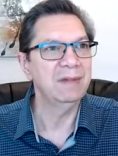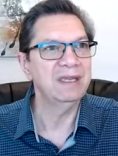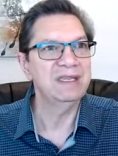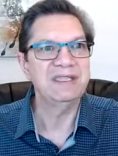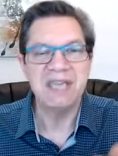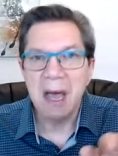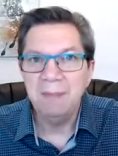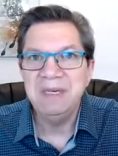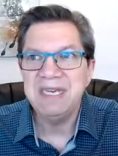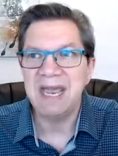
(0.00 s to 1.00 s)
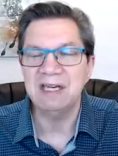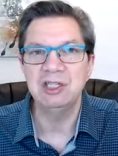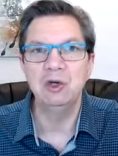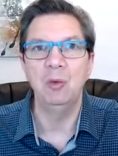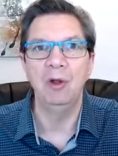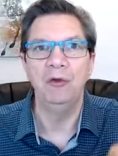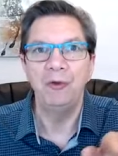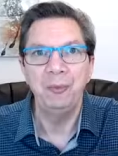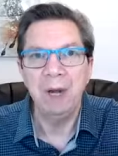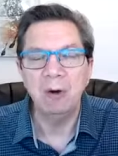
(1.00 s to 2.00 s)
subtextual
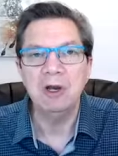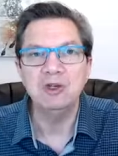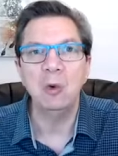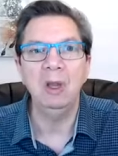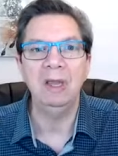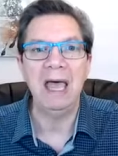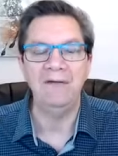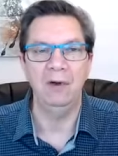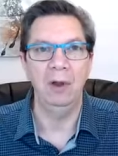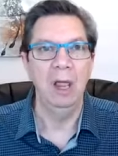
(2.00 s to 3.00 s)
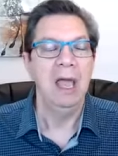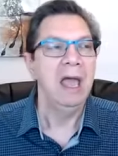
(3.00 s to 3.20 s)
spiritual level